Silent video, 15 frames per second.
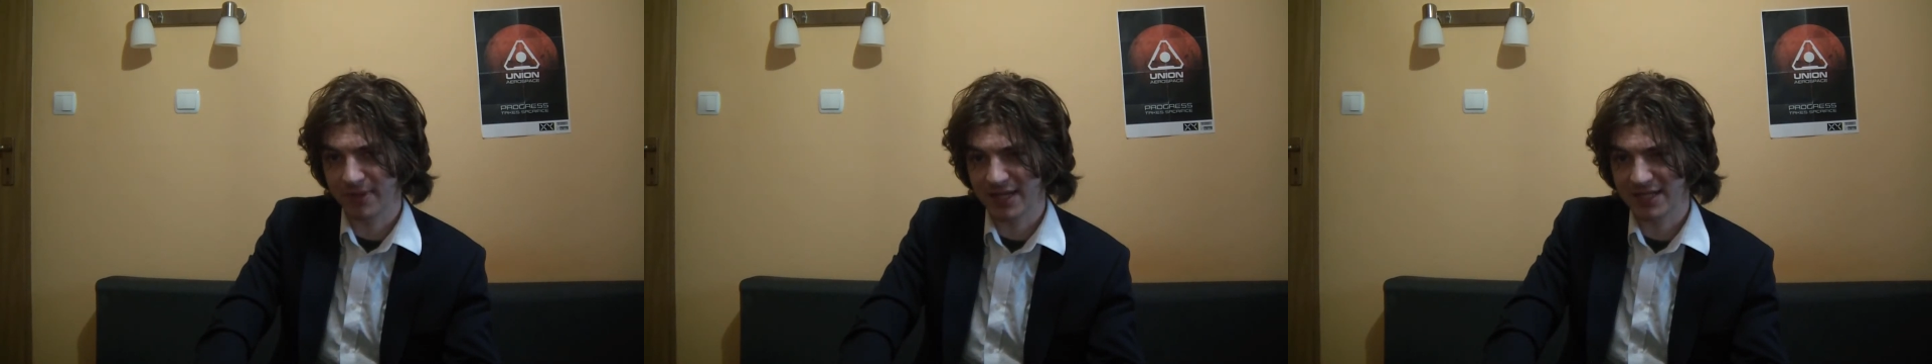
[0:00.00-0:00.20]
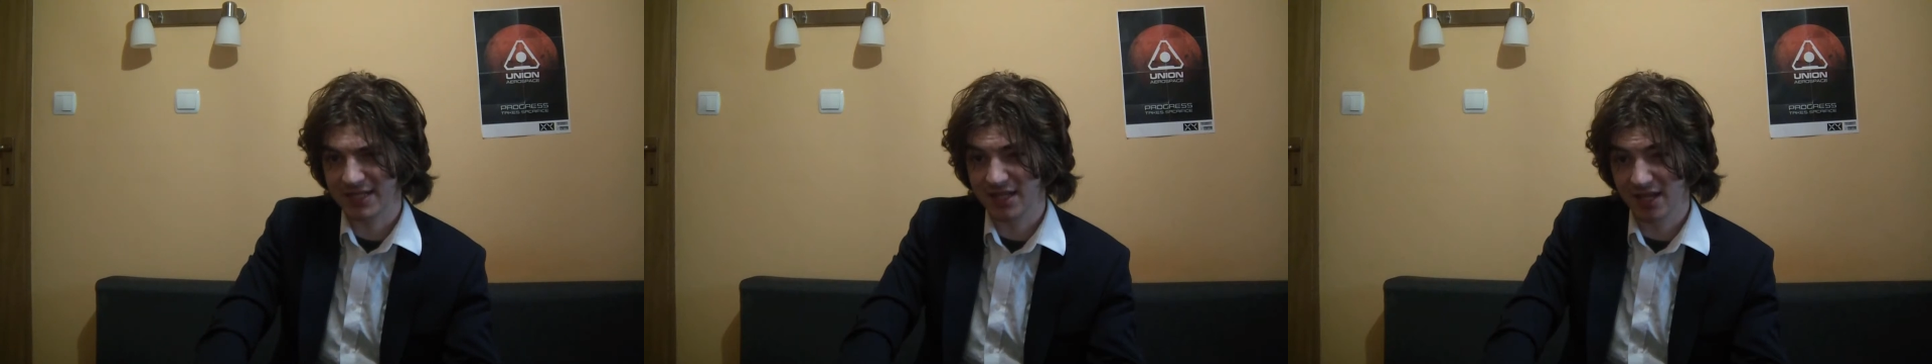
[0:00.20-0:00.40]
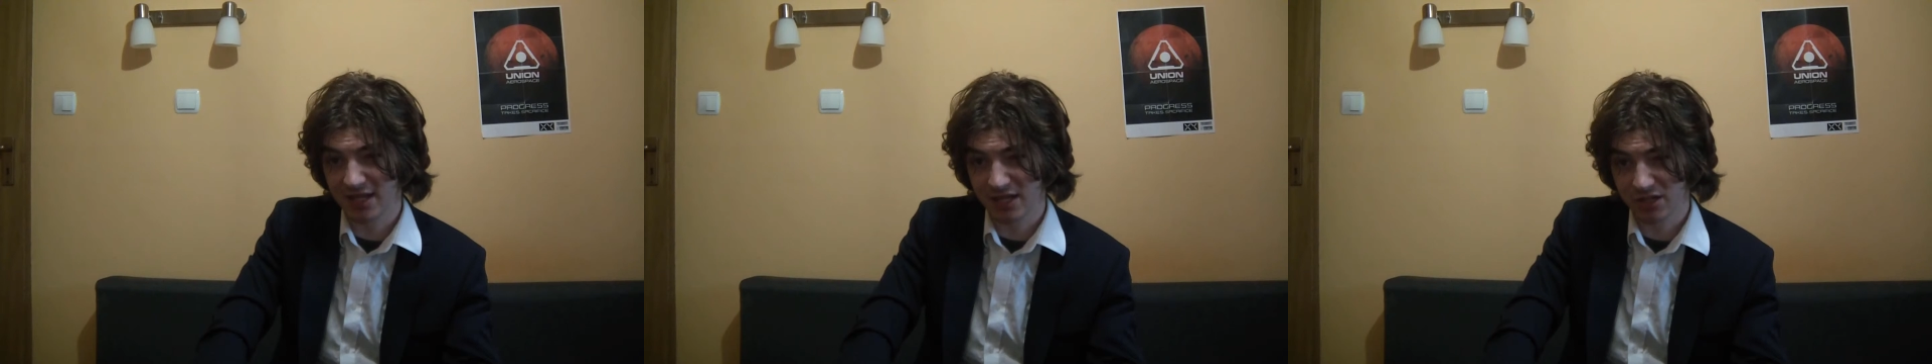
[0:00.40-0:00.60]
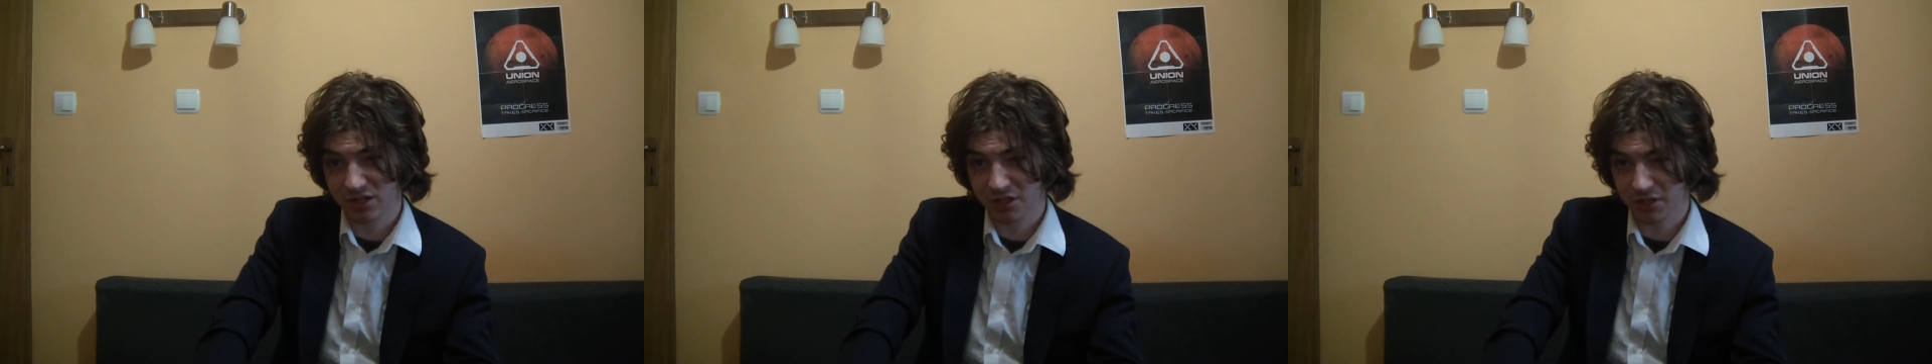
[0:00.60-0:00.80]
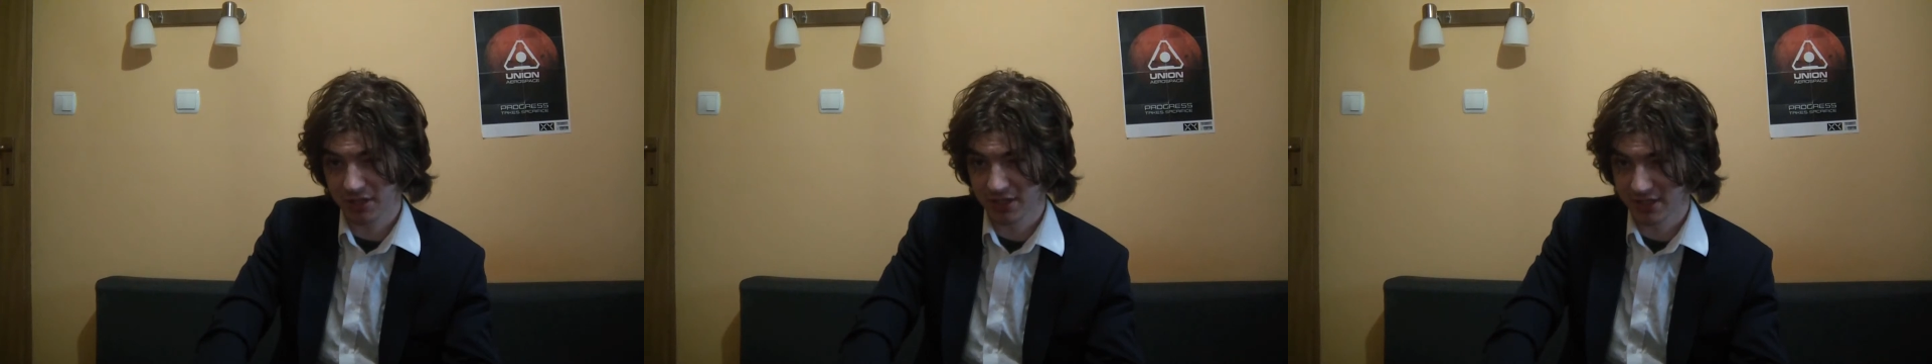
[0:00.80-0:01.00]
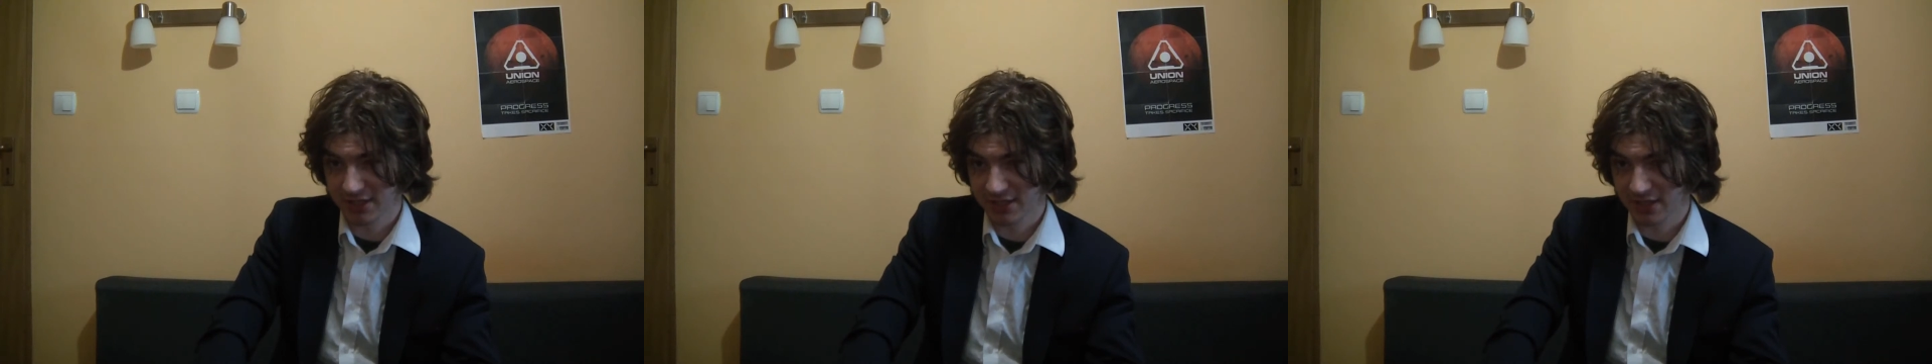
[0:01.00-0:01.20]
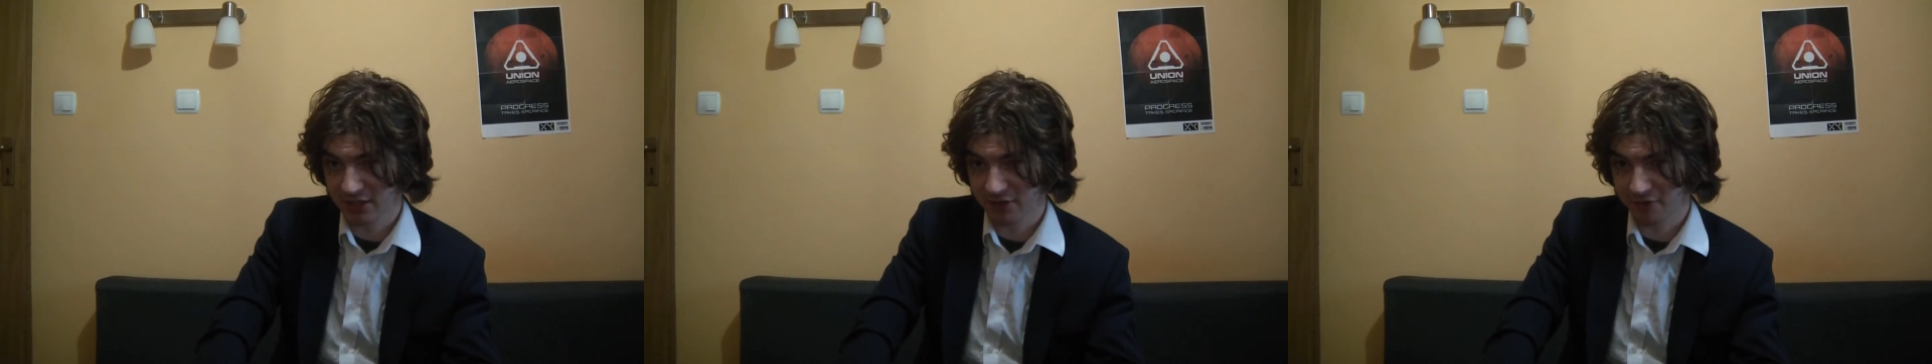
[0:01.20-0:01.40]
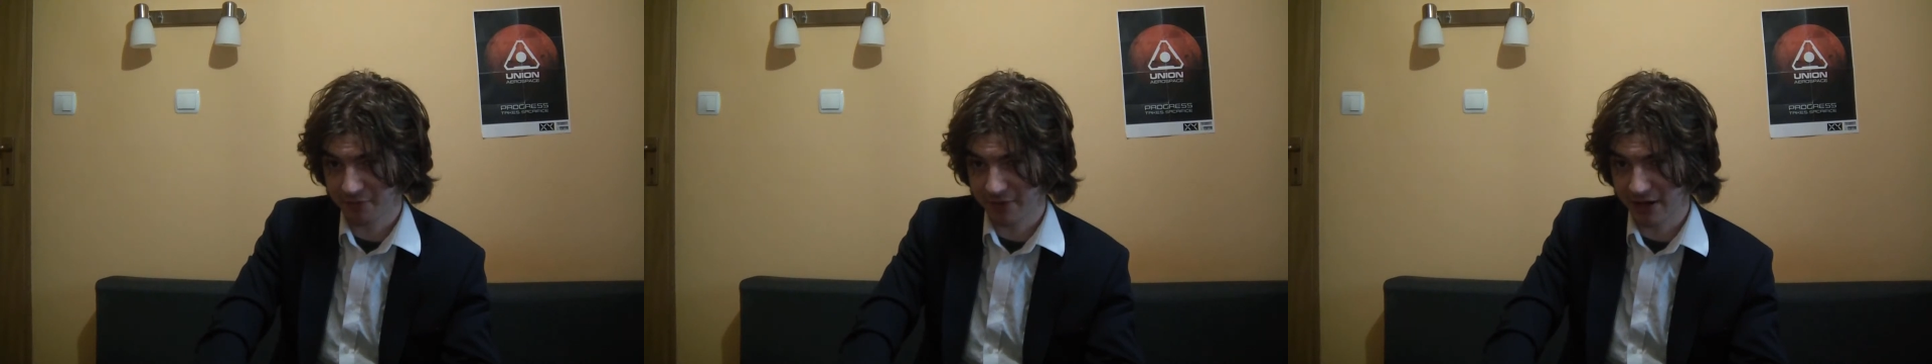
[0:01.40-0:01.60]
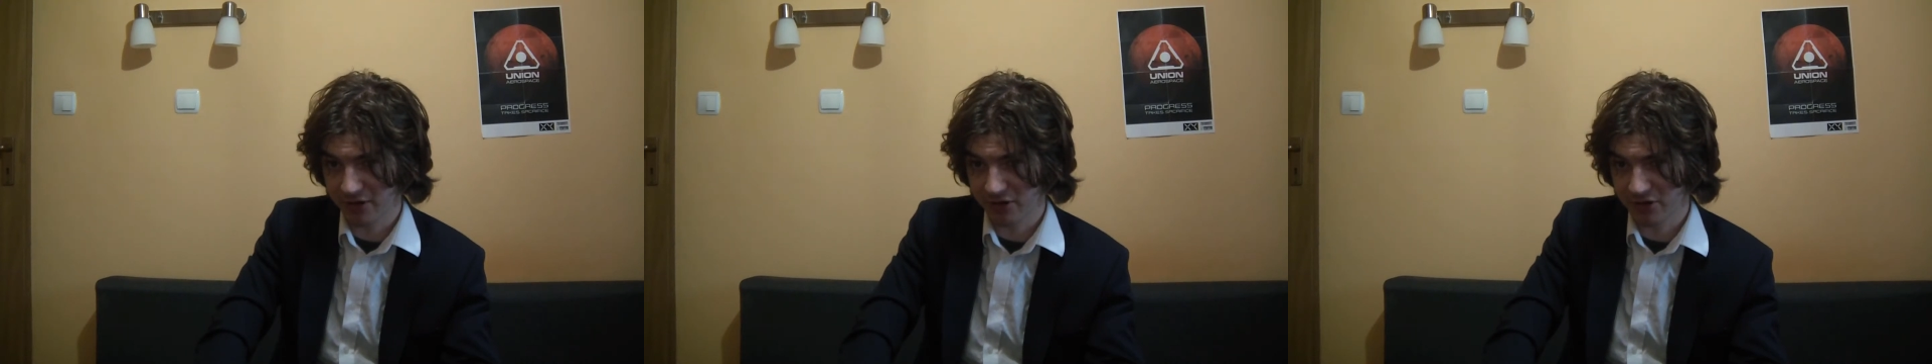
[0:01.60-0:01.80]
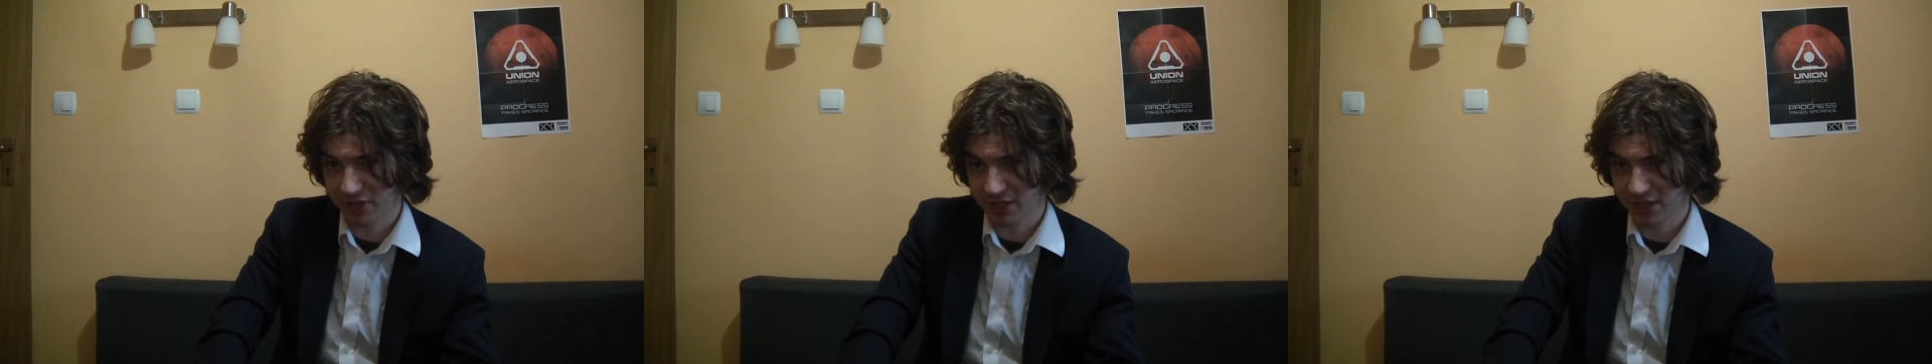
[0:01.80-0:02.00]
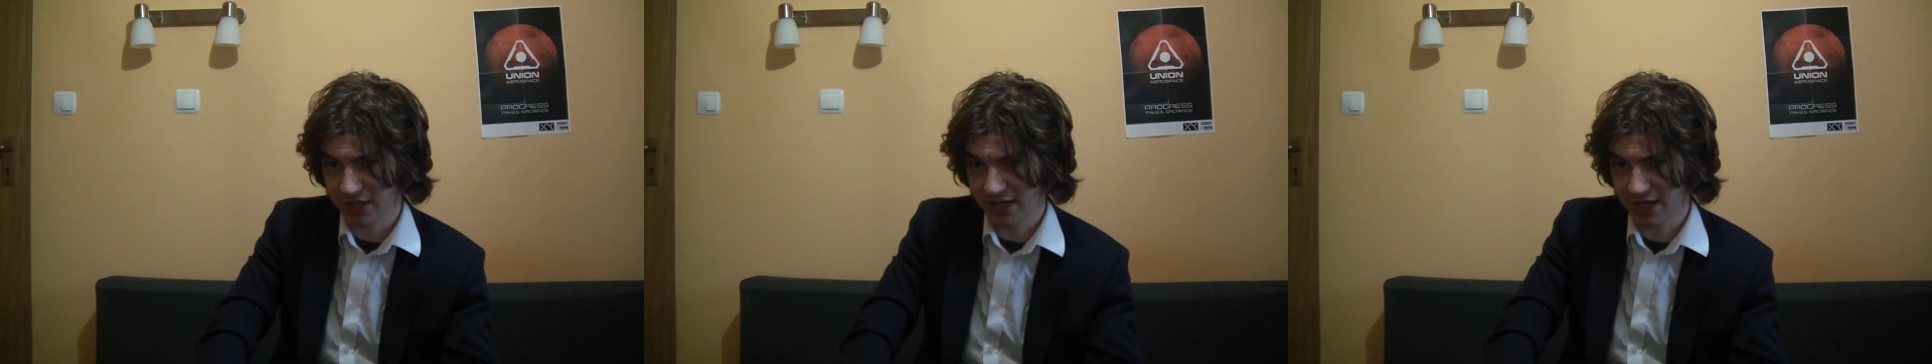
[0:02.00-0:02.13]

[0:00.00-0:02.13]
pastiche instead of parody,